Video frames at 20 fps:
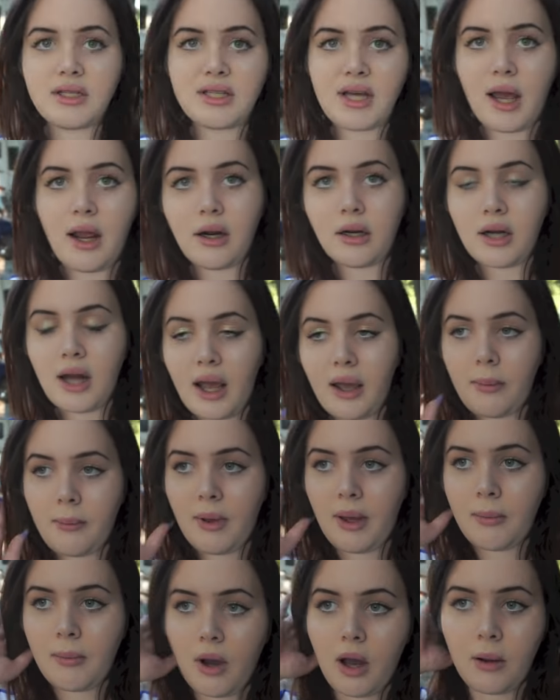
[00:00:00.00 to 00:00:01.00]
entire night,
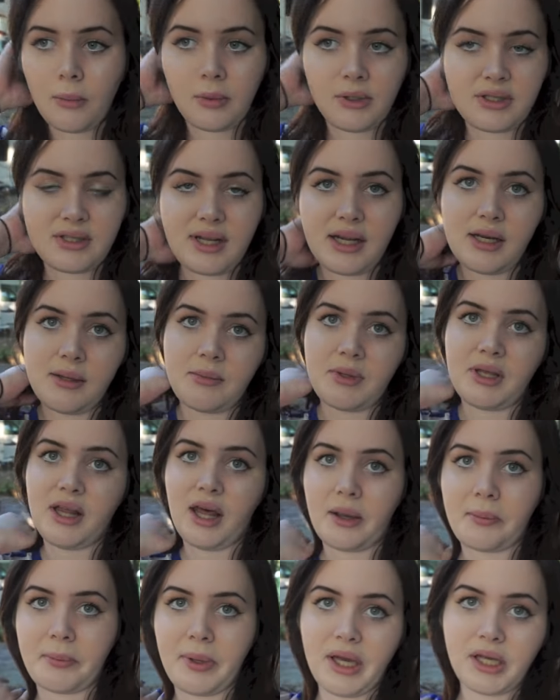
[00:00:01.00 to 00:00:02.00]
my mom was sending me,
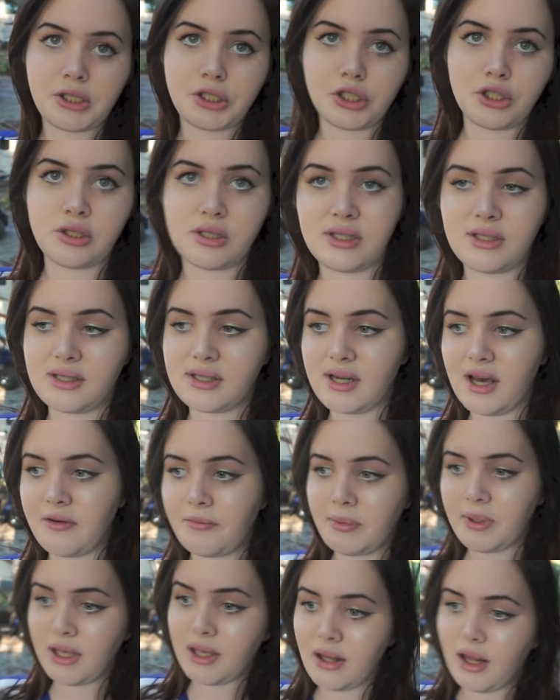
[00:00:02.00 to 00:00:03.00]
like, pictures and
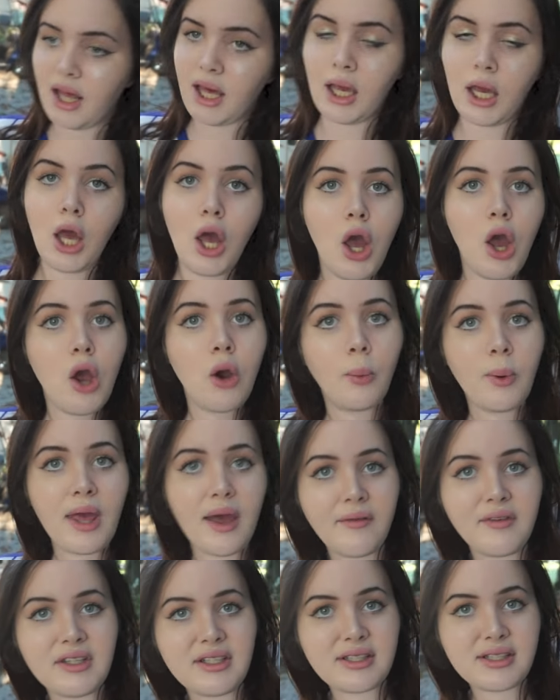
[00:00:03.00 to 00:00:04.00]
stuff, being like, we
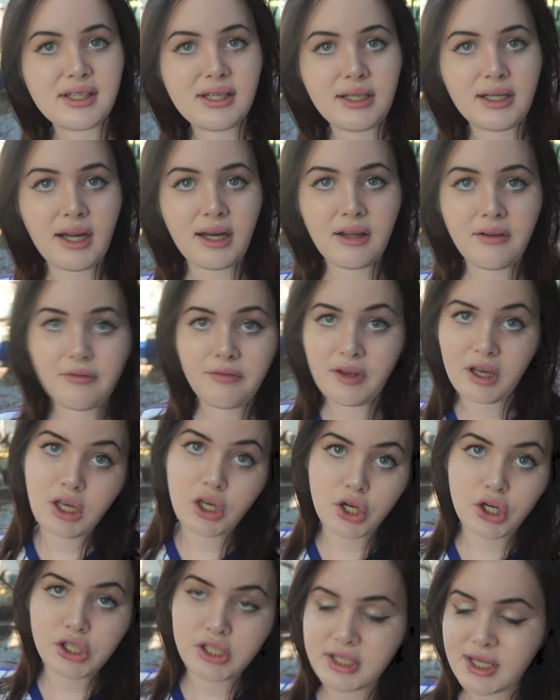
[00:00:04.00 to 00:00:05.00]
haven't seen any
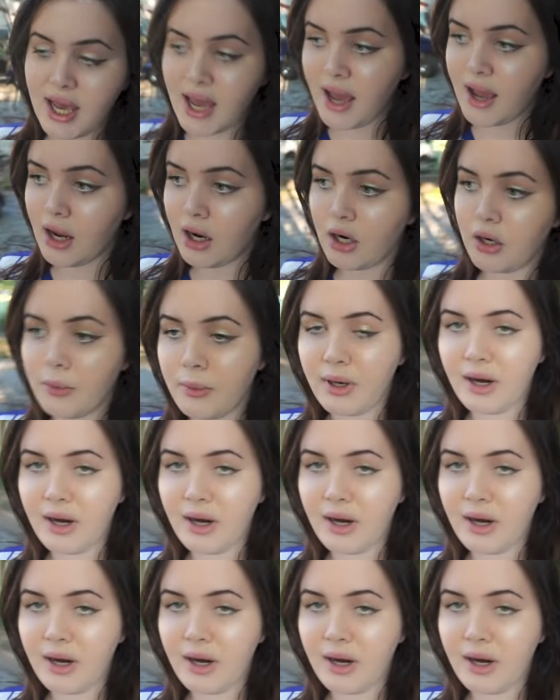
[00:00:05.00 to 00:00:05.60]
figures yet or